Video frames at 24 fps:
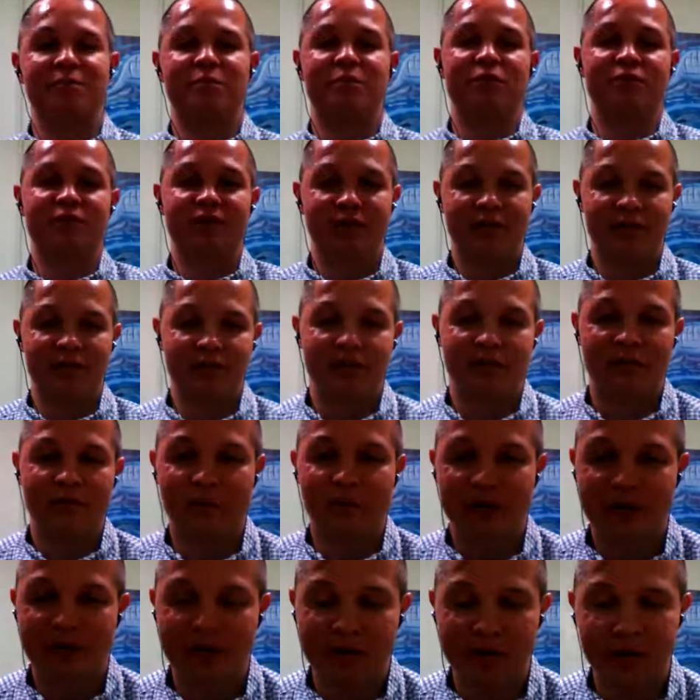person is kind of
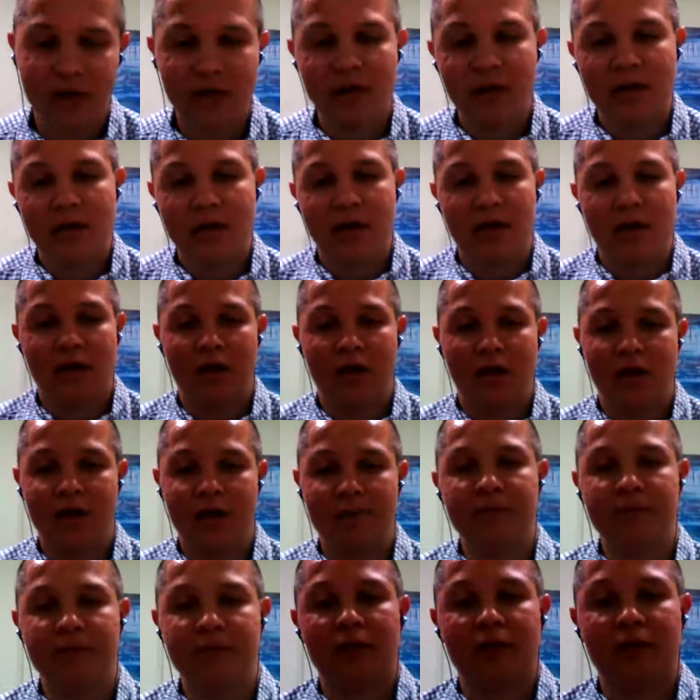weird.
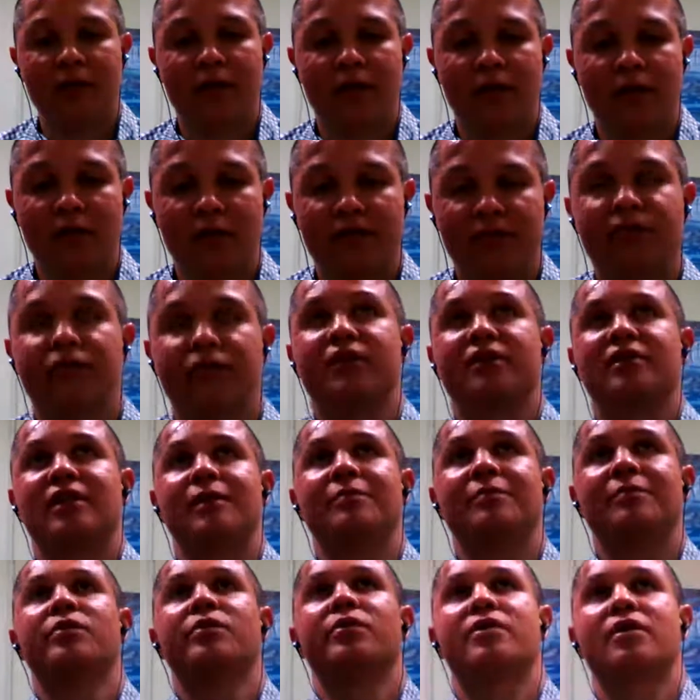For
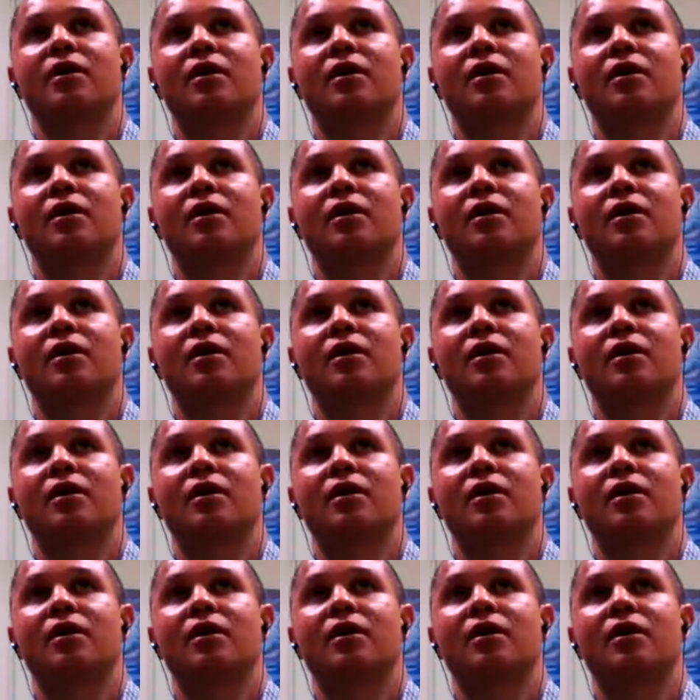example,